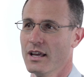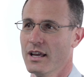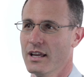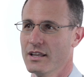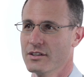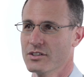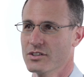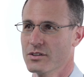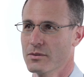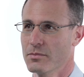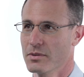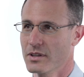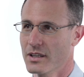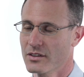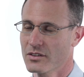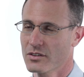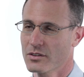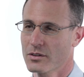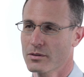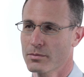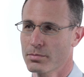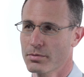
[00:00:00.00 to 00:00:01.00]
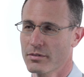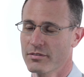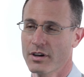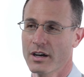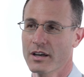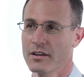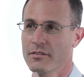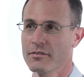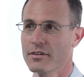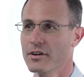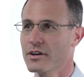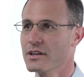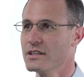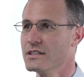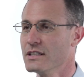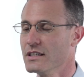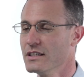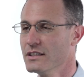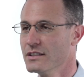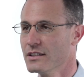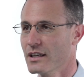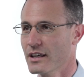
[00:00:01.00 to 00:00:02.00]
And she begins to provide a very
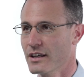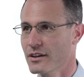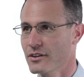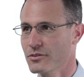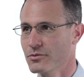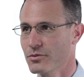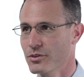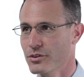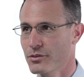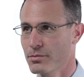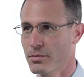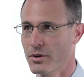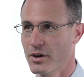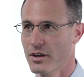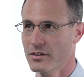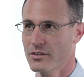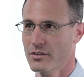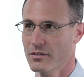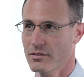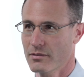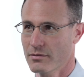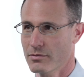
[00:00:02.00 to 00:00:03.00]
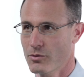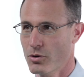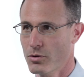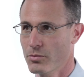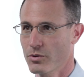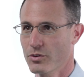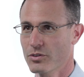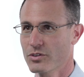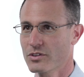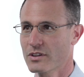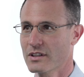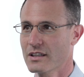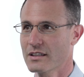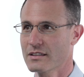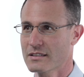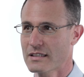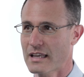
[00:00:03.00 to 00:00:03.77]
detailed response of almost